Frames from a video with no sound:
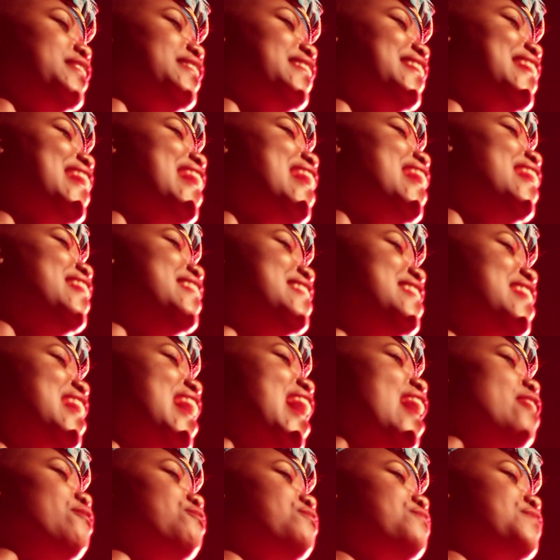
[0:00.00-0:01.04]
and
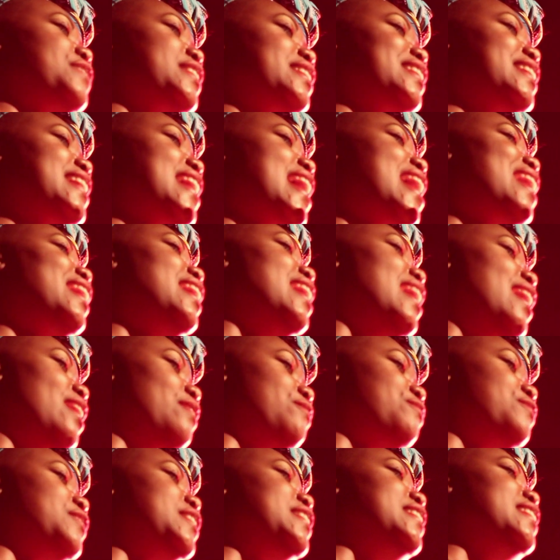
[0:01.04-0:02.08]
I'd been writing a
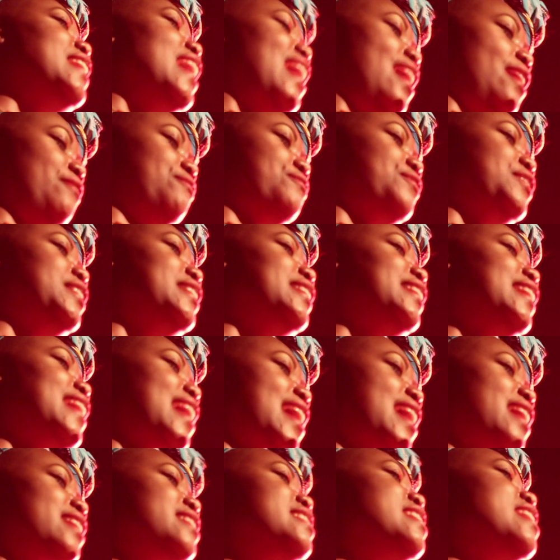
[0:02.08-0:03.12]
few songs. I recorded